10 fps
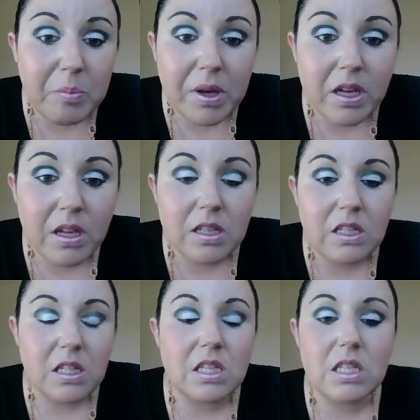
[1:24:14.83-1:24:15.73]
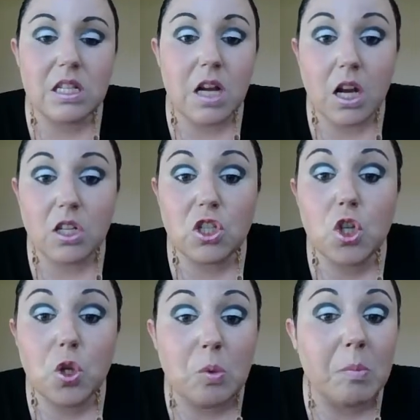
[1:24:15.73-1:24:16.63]
but it's not
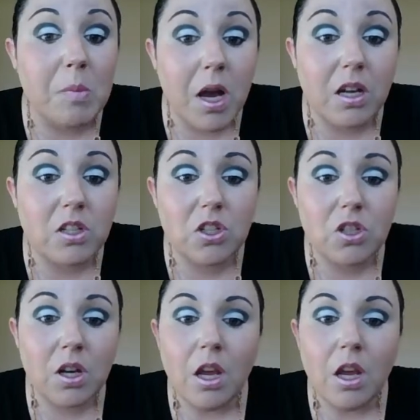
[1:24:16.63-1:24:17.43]
too much,